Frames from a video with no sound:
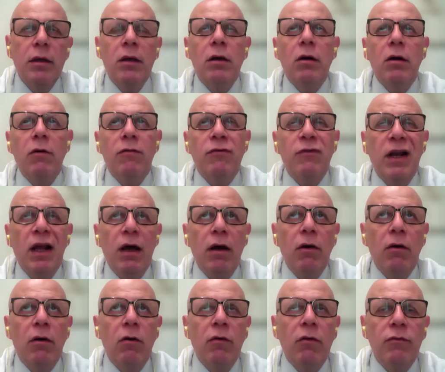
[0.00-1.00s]
of
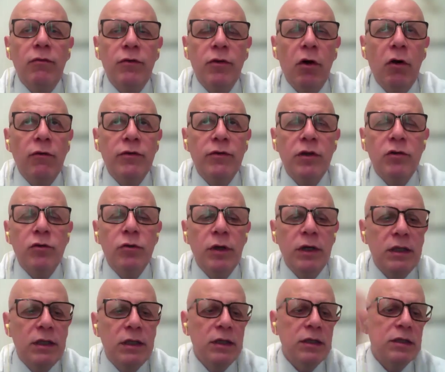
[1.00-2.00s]
the
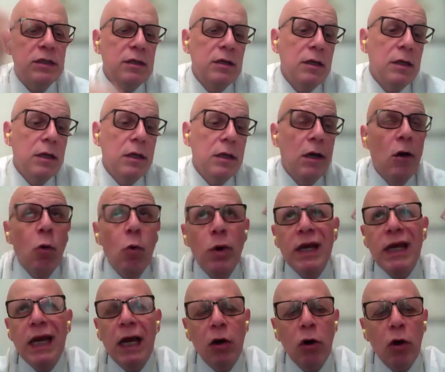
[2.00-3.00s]
treaties. We
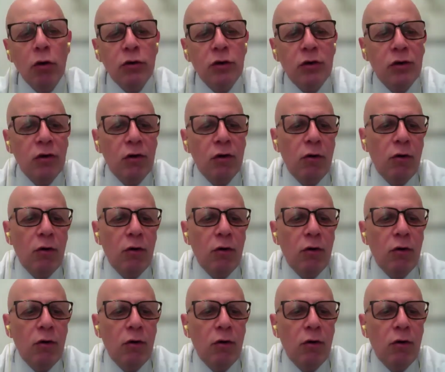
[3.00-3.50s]
cannot be